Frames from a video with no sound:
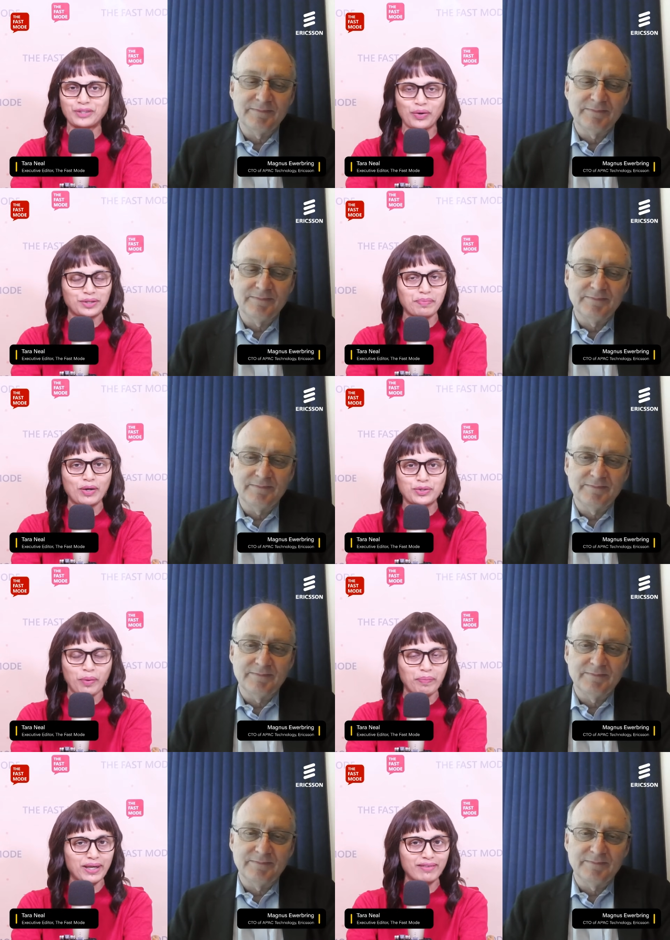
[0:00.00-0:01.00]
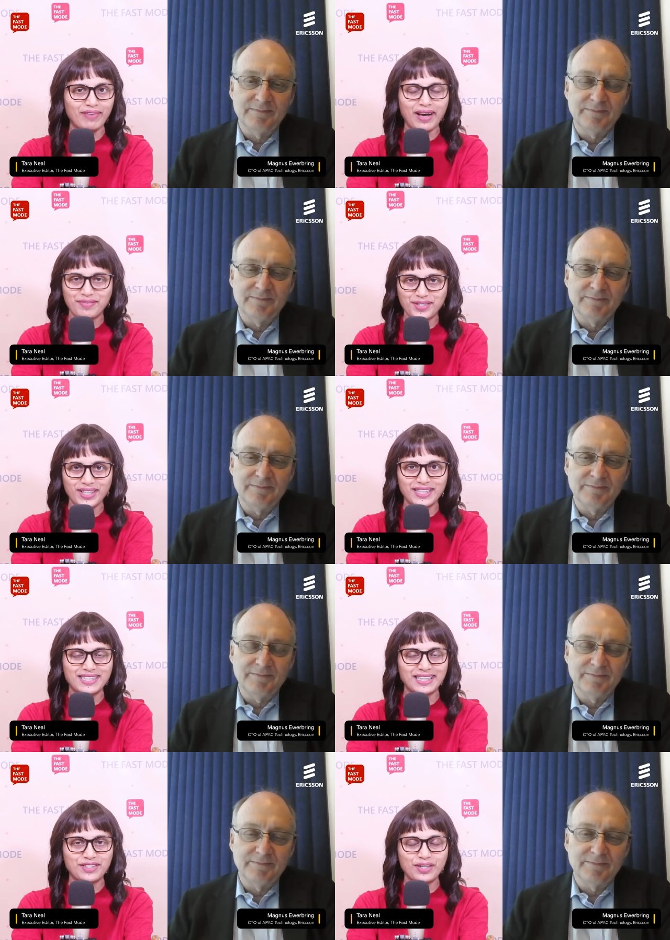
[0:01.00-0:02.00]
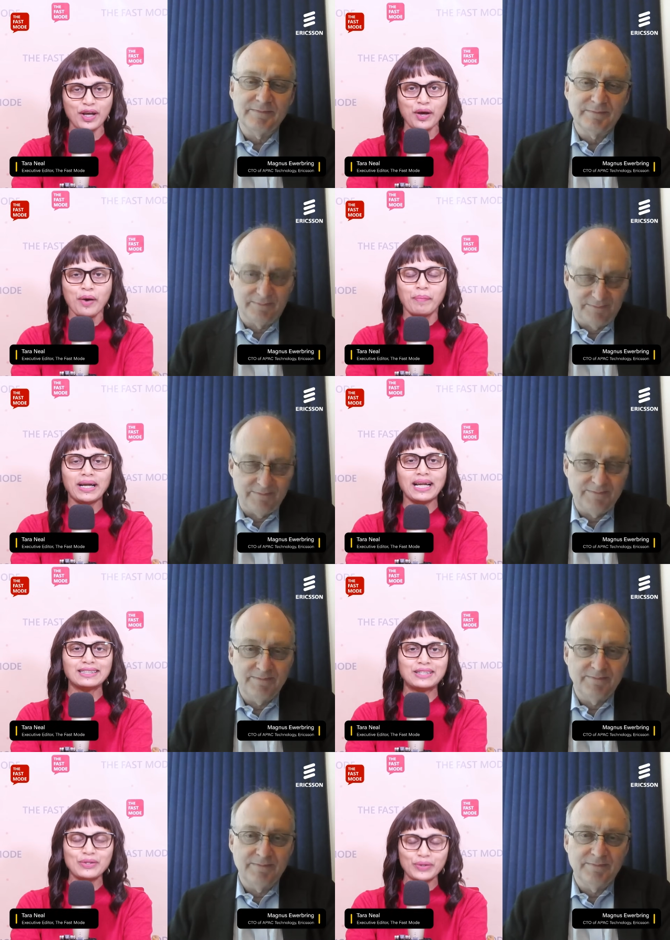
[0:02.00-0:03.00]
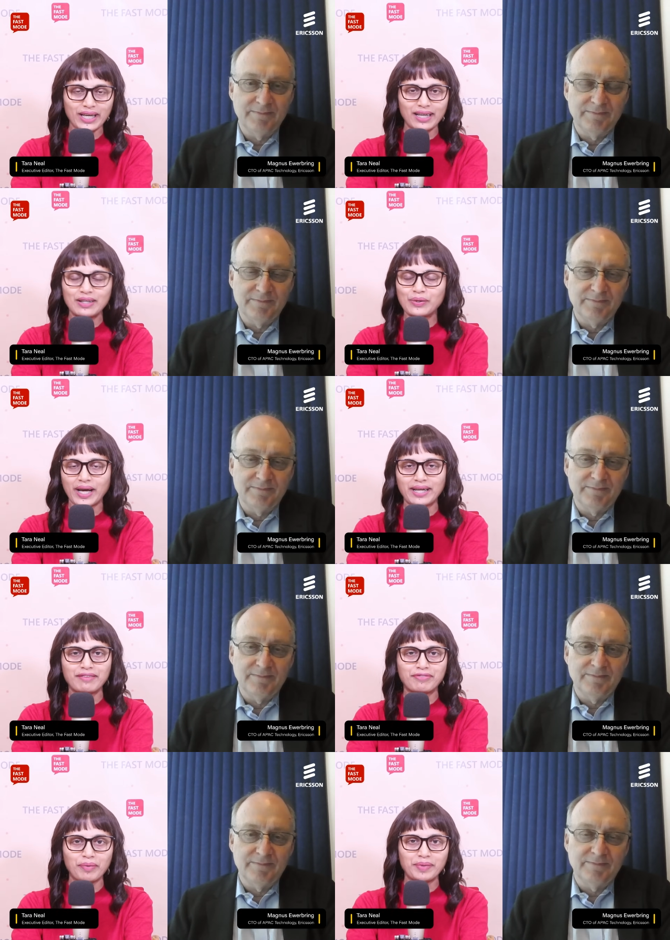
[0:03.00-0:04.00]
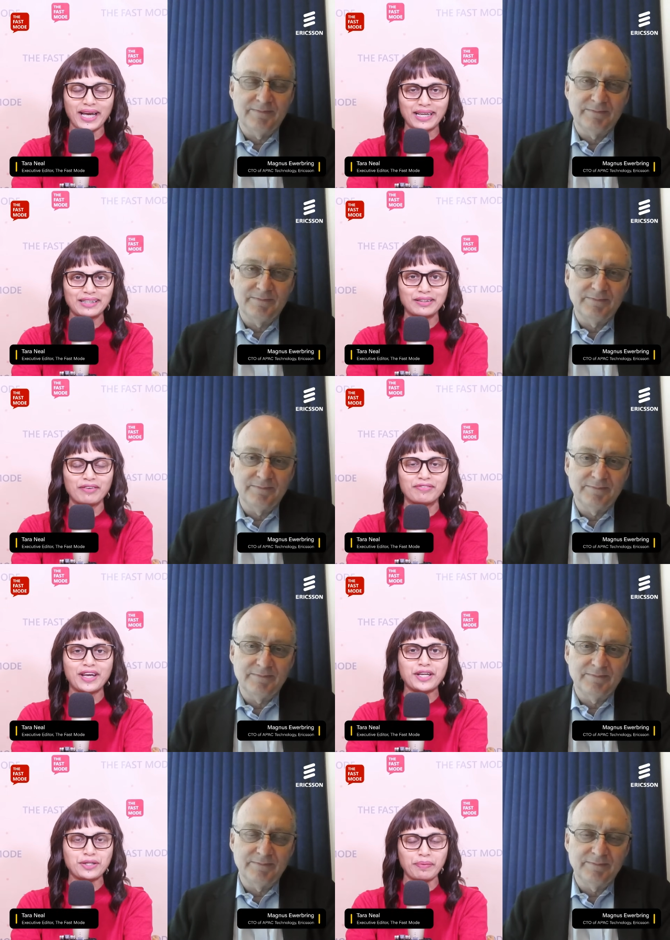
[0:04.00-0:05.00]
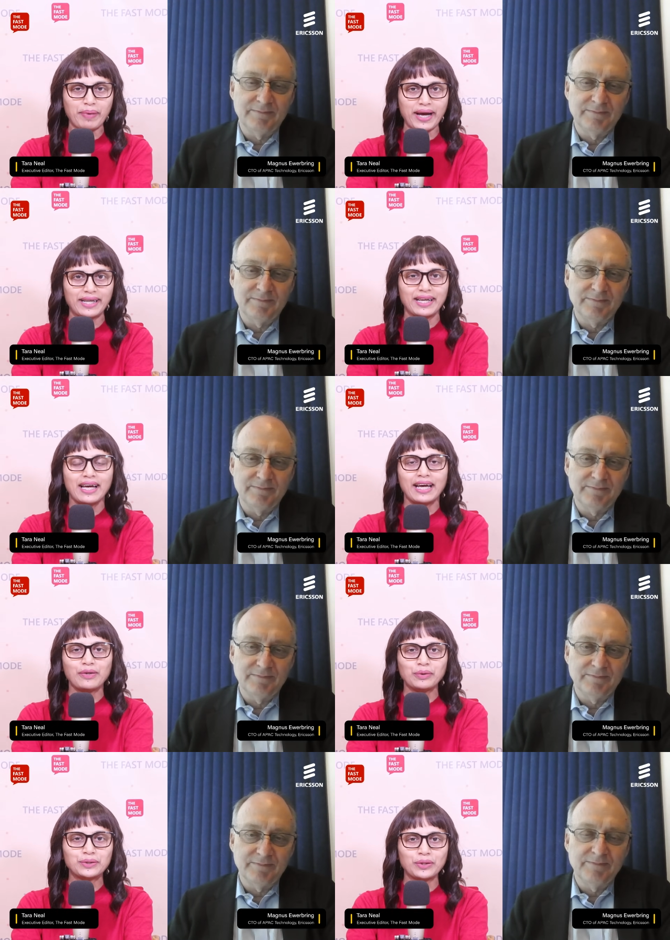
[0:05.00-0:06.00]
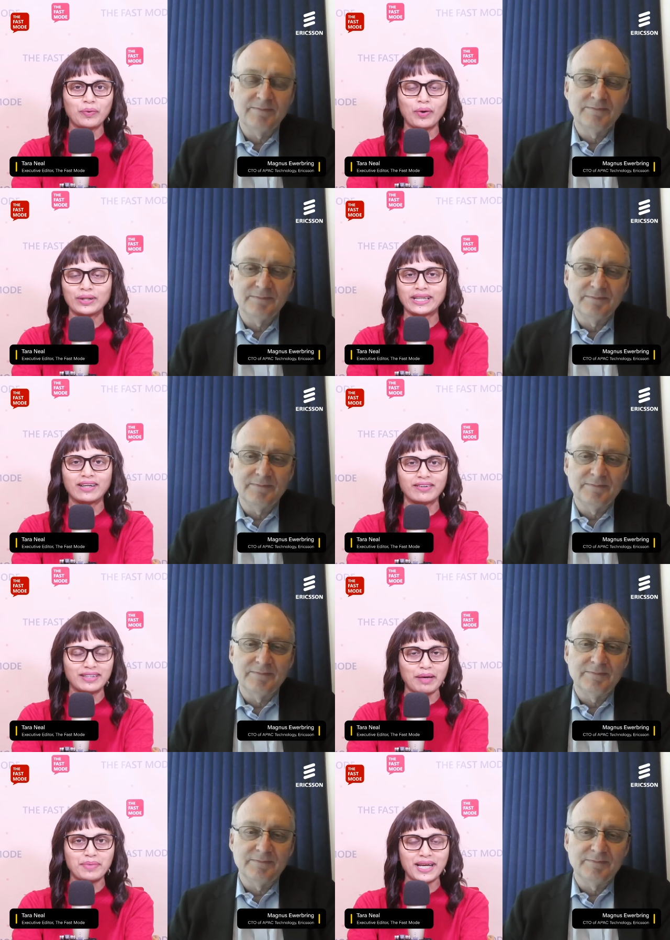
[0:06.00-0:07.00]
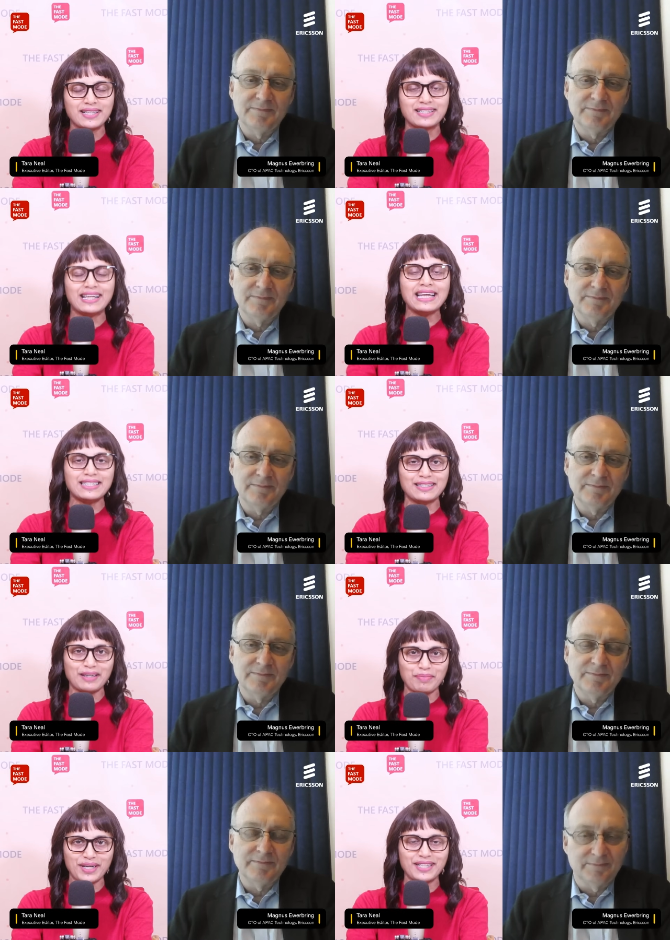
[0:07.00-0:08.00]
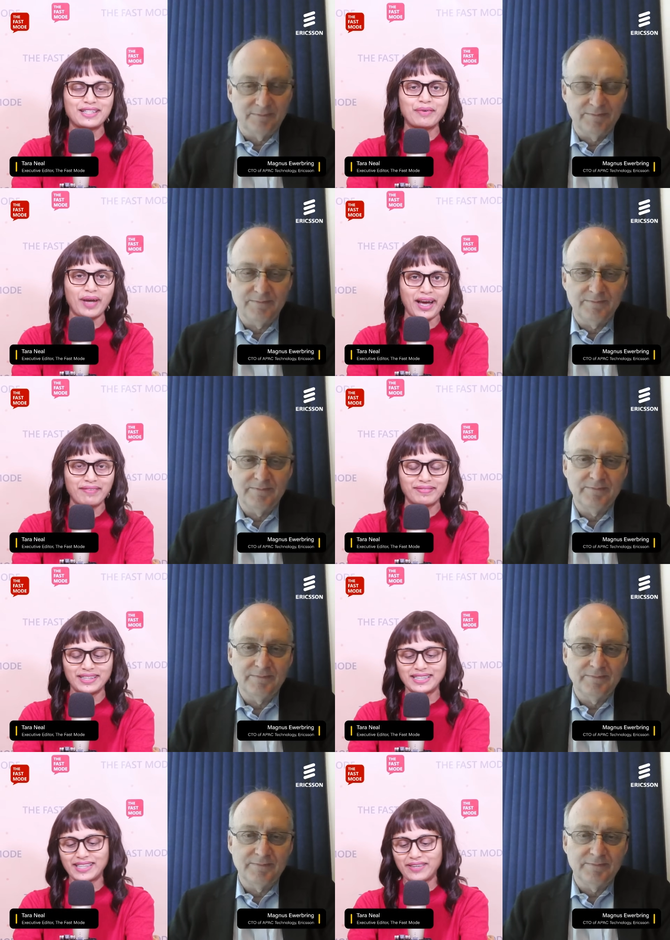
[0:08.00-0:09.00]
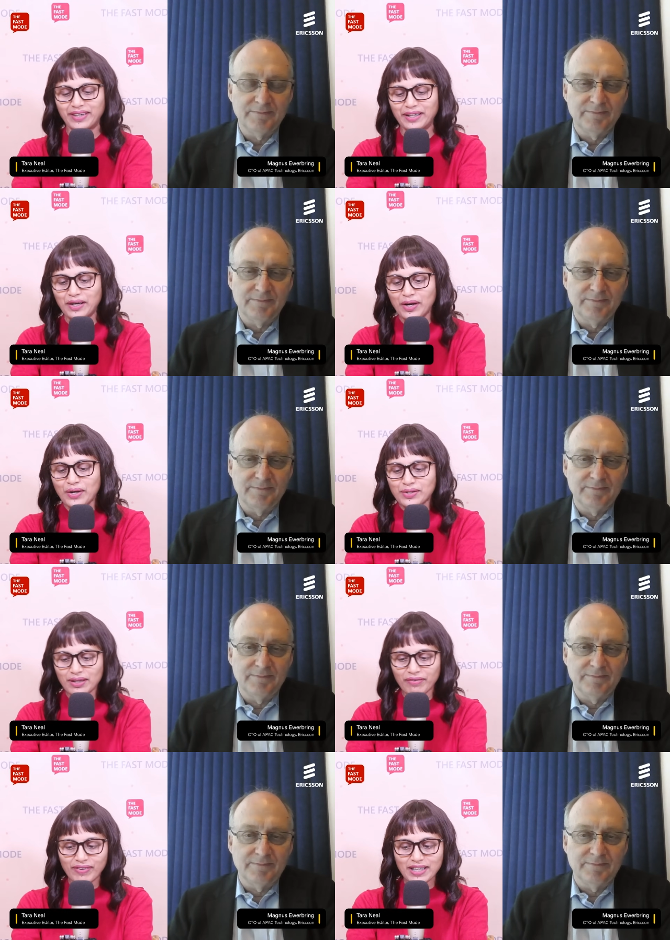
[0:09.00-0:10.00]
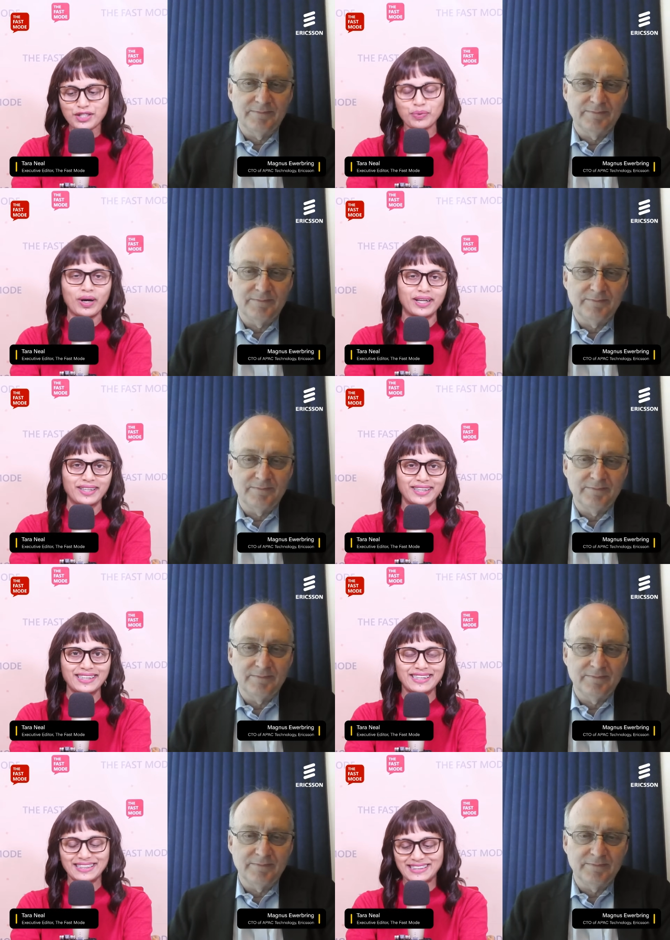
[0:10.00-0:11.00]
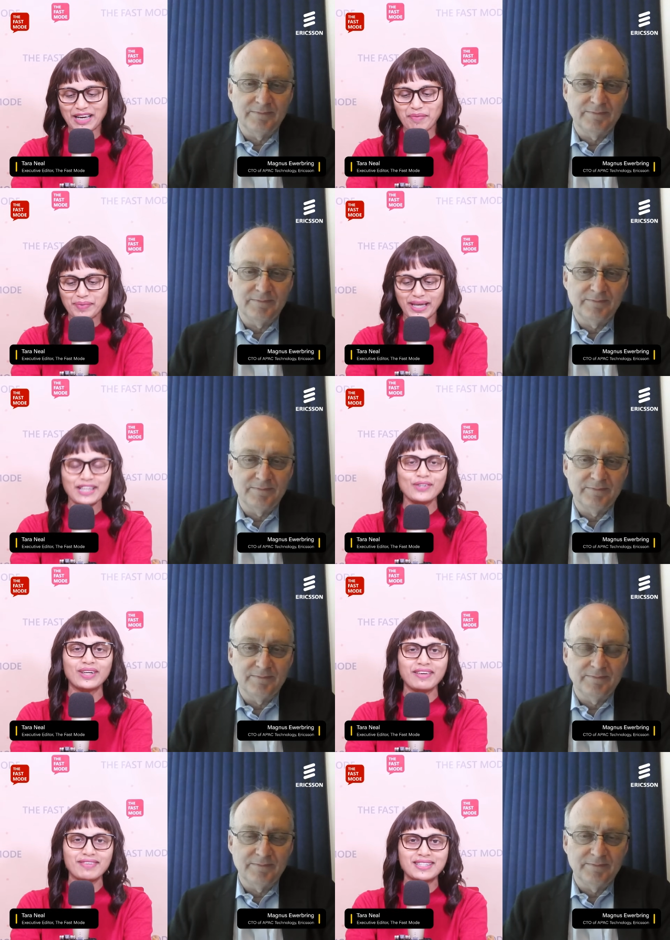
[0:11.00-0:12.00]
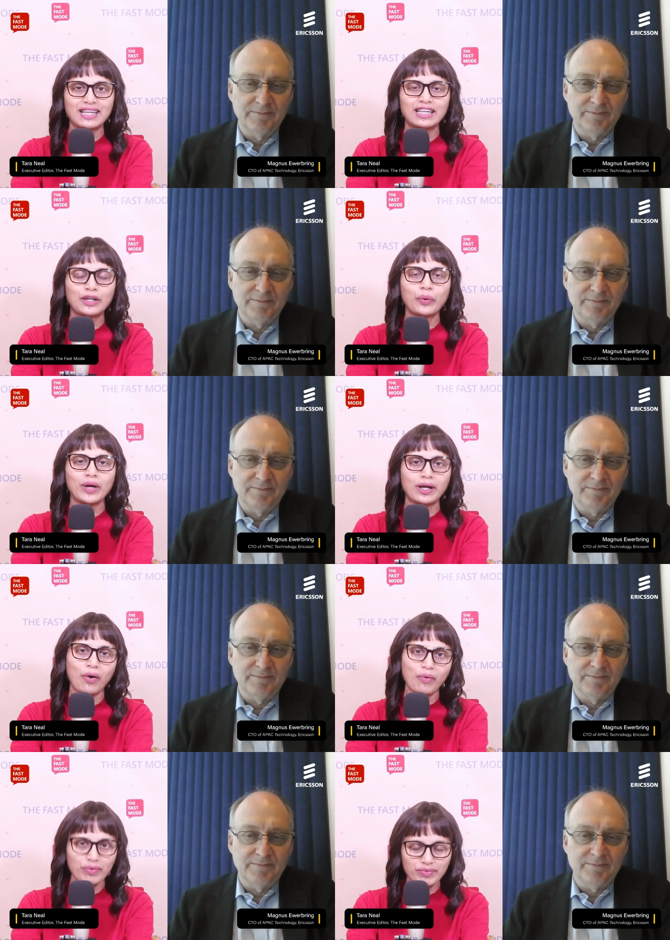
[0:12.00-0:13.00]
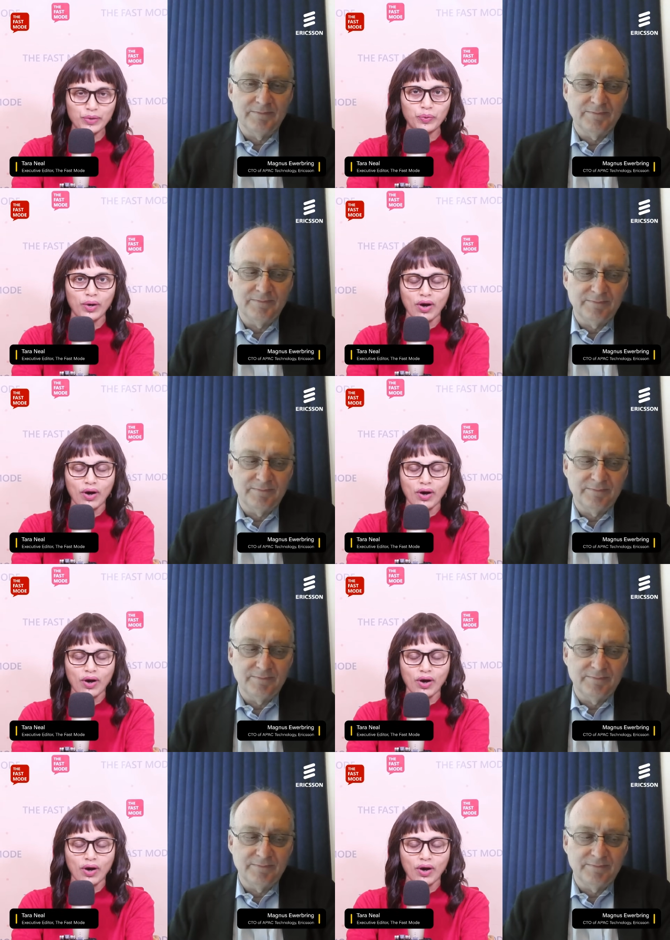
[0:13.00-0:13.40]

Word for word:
Speaker 1: talked about topic 5G and 6G, but let's look, look at it from the angle of Asia Pac and also all the current updates, the latest updates that we have in this area. So the first one is, um, can you give us a quick overview